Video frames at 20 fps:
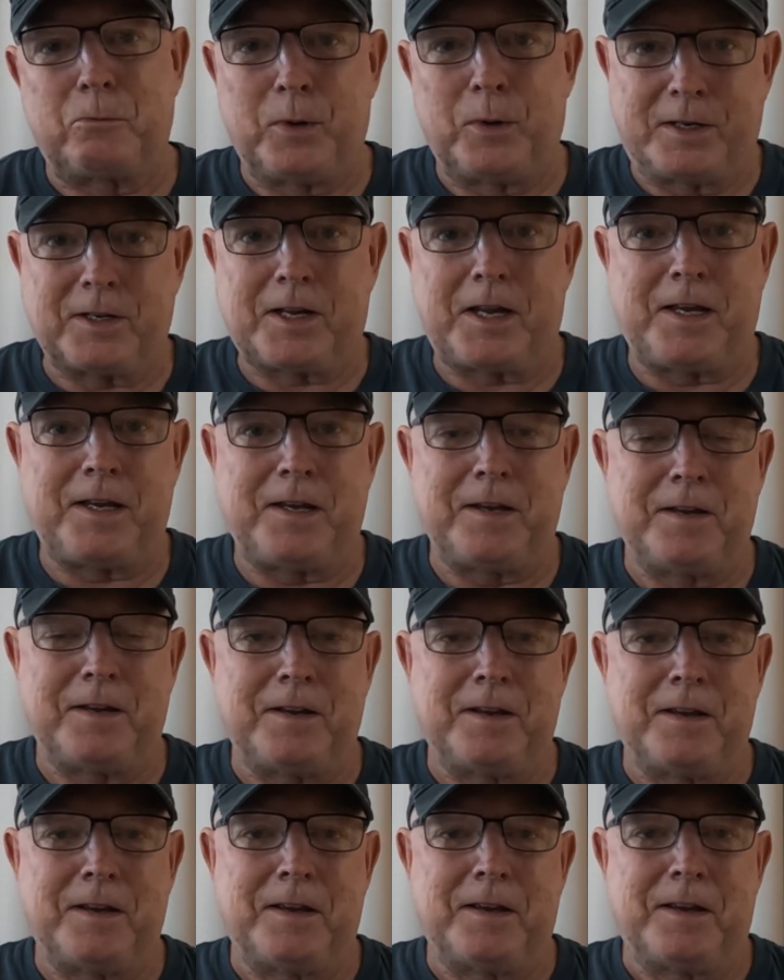whiskey
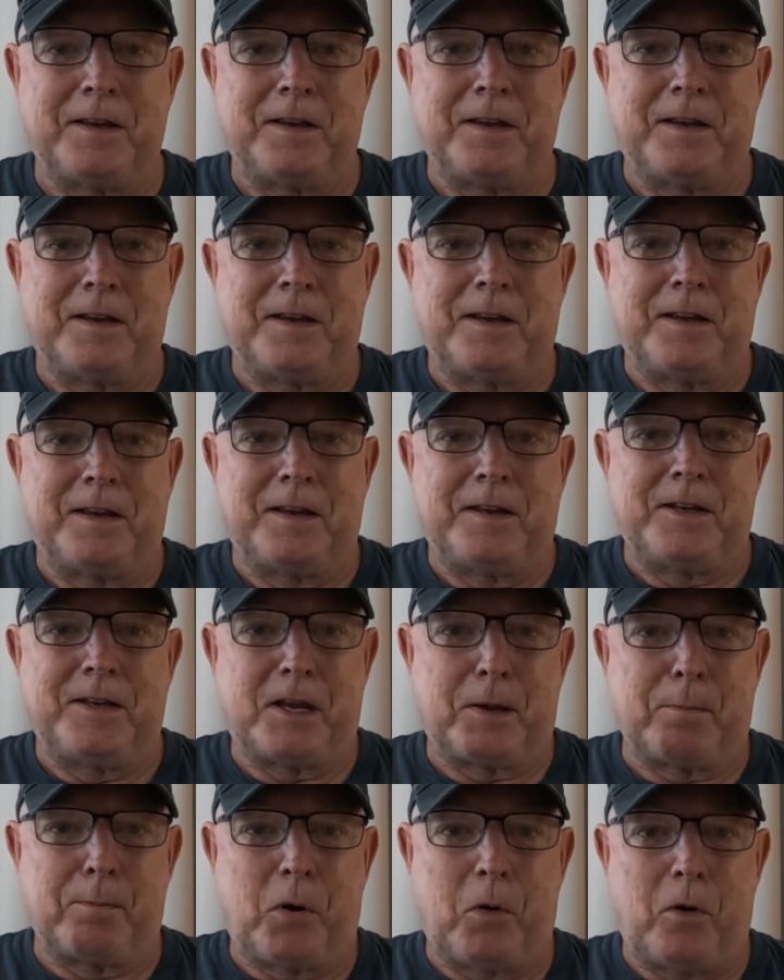
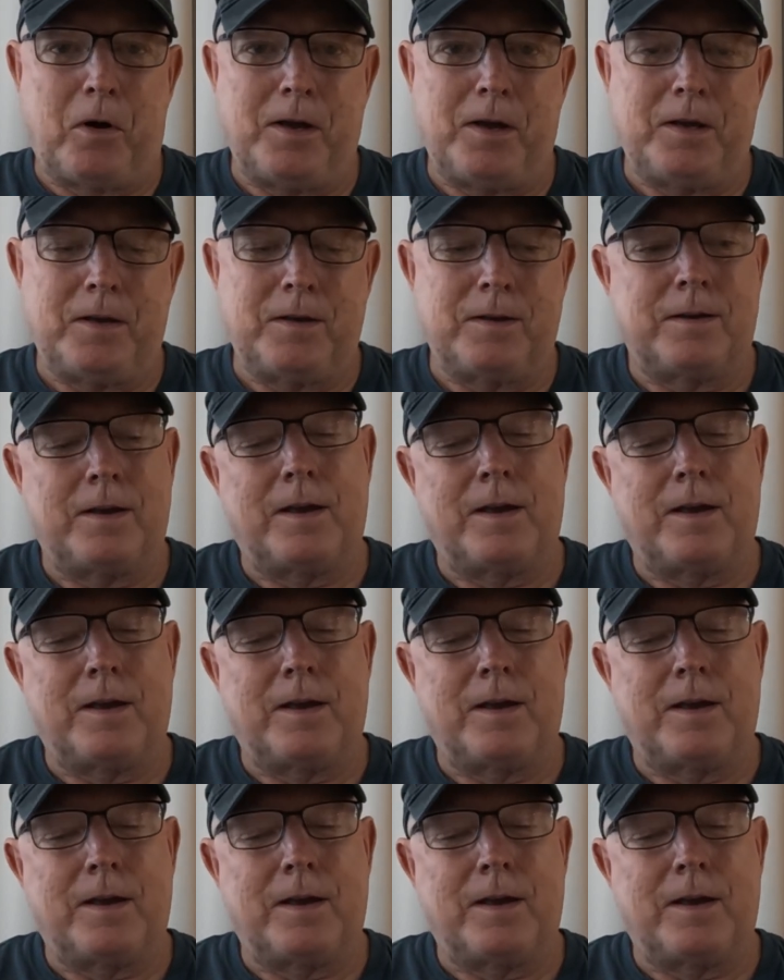you can buy.